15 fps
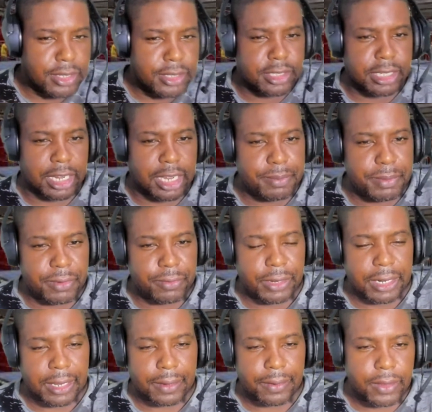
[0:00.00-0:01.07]
in Villa
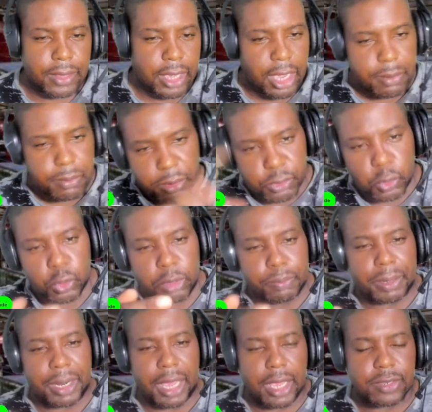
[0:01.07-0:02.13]
and moved all the players from
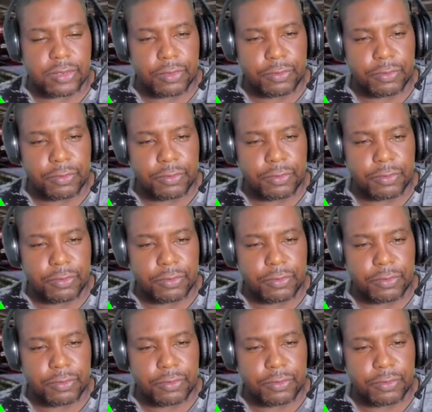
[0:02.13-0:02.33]
Villa